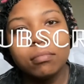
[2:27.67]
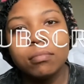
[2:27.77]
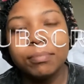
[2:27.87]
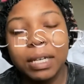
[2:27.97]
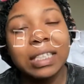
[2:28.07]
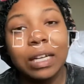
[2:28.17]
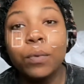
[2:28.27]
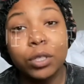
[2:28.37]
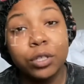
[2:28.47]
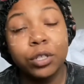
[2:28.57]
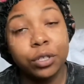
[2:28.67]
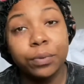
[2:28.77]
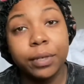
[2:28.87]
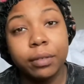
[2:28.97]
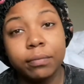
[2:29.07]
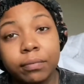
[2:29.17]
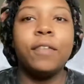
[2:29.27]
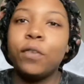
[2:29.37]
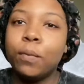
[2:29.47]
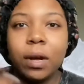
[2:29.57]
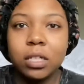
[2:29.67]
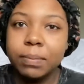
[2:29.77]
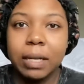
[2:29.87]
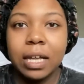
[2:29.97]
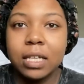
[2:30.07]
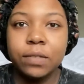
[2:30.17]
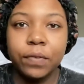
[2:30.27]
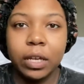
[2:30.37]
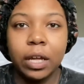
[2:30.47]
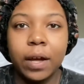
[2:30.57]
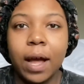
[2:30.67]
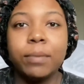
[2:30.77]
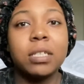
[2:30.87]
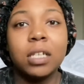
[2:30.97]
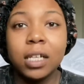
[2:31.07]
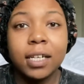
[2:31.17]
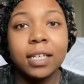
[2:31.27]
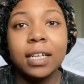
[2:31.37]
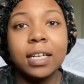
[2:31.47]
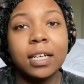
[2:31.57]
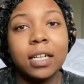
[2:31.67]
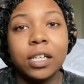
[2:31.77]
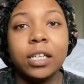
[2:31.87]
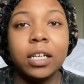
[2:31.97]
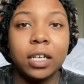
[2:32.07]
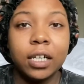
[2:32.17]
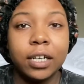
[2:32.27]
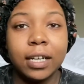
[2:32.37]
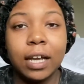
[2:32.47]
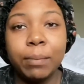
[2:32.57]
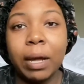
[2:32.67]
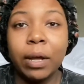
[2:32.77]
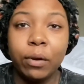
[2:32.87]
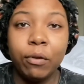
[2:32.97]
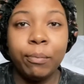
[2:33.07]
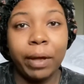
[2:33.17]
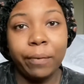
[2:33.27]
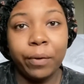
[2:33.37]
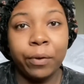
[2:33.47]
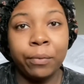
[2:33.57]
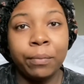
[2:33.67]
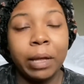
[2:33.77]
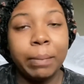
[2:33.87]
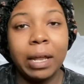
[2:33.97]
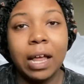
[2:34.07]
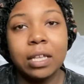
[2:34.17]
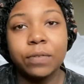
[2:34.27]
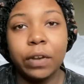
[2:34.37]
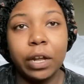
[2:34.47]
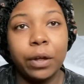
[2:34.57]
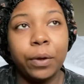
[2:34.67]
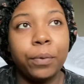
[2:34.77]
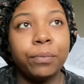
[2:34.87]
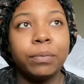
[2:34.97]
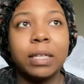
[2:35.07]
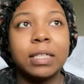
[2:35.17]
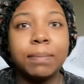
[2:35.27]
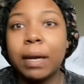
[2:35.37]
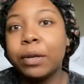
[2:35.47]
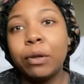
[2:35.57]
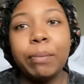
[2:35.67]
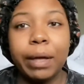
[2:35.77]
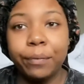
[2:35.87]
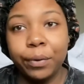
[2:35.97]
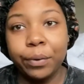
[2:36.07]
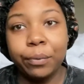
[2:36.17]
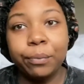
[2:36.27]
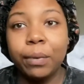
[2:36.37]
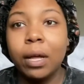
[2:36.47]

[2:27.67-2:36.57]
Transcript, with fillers: because I want you to do it. If you watched my last video, I was clearly in my old bedroom in my last video. This is my new bedroom.